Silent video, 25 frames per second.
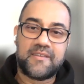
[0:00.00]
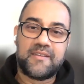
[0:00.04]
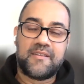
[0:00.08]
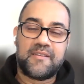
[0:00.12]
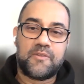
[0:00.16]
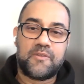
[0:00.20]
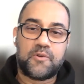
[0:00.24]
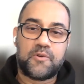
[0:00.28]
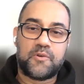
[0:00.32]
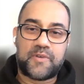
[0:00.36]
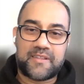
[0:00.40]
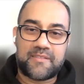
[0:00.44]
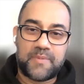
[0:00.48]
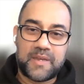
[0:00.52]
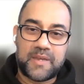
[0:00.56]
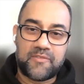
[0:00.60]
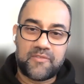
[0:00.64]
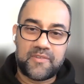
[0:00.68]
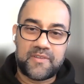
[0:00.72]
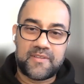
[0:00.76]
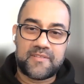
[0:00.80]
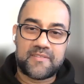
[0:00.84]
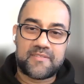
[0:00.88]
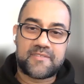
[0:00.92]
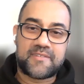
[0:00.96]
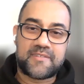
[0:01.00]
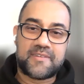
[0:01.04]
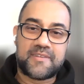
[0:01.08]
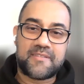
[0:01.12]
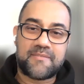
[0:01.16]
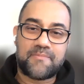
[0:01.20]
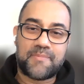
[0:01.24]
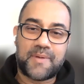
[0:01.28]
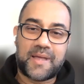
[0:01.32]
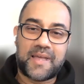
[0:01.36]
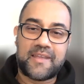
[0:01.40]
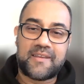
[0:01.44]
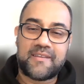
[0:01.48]
your experience,
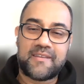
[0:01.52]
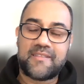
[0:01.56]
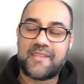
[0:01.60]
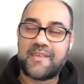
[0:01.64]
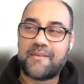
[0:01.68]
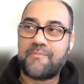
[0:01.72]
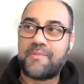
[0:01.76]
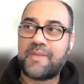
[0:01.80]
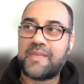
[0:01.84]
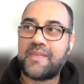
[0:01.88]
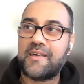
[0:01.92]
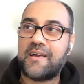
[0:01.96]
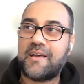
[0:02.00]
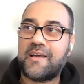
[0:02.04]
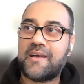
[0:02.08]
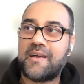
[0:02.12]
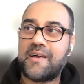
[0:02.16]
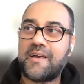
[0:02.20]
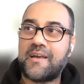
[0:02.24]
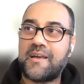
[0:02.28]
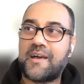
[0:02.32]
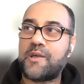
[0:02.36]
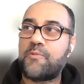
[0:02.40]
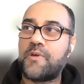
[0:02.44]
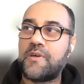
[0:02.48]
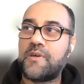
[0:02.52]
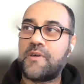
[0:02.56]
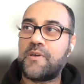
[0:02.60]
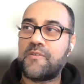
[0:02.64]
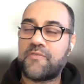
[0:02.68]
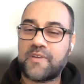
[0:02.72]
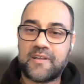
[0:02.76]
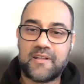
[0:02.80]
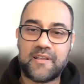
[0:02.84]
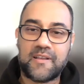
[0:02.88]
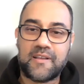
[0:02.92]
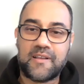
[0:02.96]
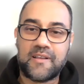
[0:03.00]
despite there being
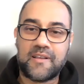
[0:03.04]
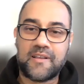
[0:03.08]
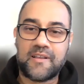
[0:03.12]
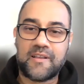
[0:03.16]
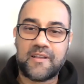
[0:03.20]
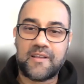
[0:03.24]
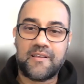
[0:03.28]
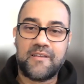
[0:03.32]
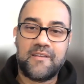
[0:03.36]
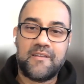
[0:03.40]
unequivocal